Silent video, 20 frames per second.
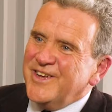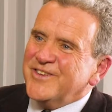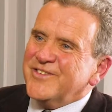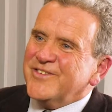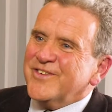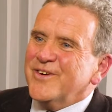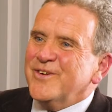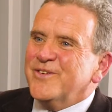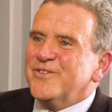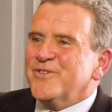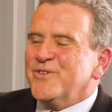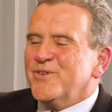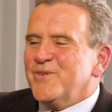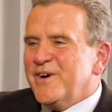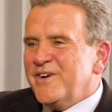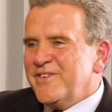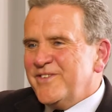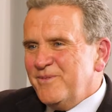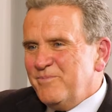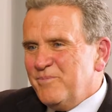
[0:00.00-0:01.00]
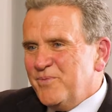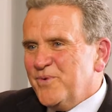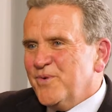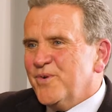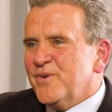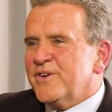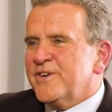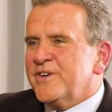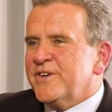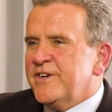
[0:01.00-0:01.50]
So it's always
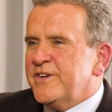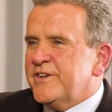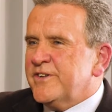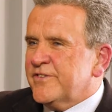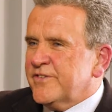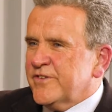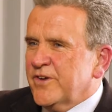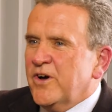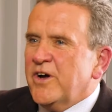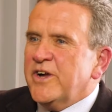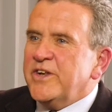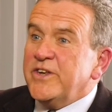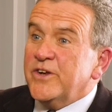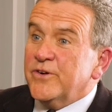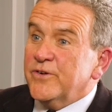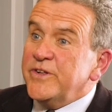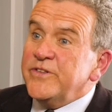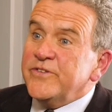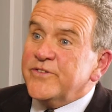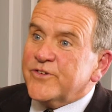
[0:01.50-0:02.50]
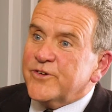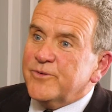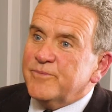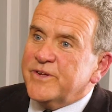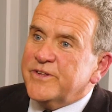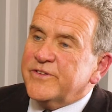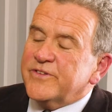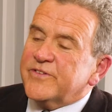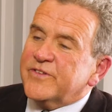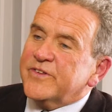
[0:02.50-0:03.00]
important to design your
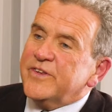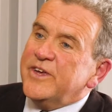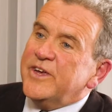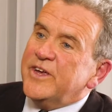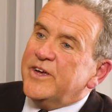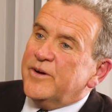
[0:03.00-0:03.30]
instruments